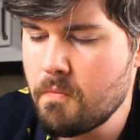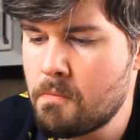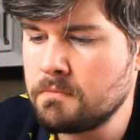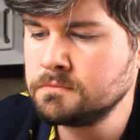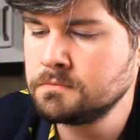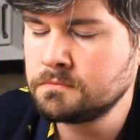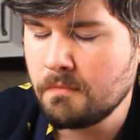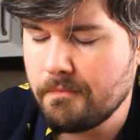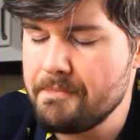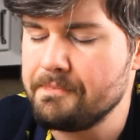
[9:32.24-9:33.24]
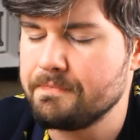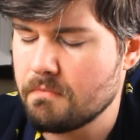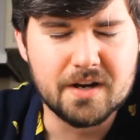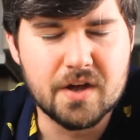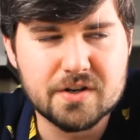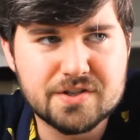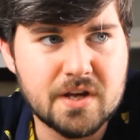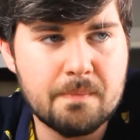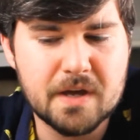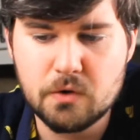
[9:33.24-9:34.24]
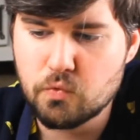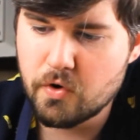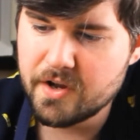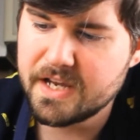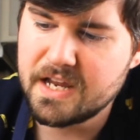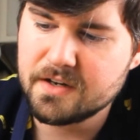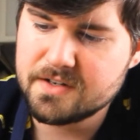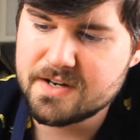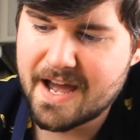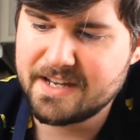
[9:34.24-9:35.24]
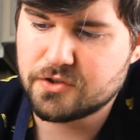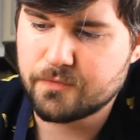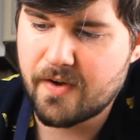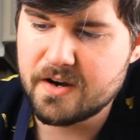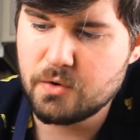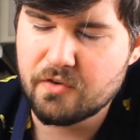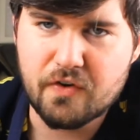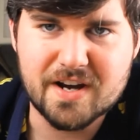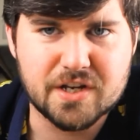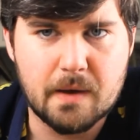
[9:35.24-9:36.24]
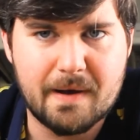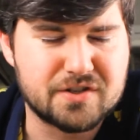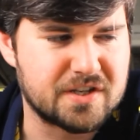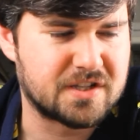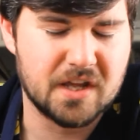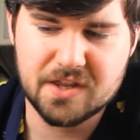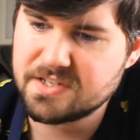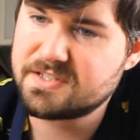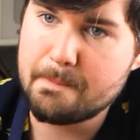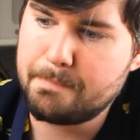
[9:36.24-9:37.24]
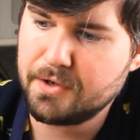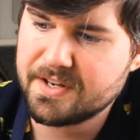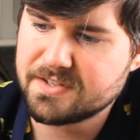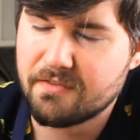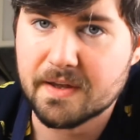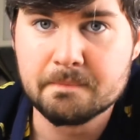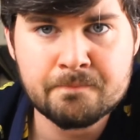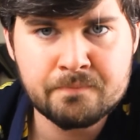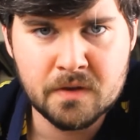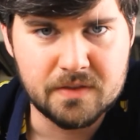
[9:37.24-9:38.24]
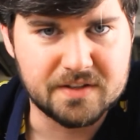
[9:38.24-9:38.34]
That's really good. There's something really nice, very refreshing about just the simpleness of it. The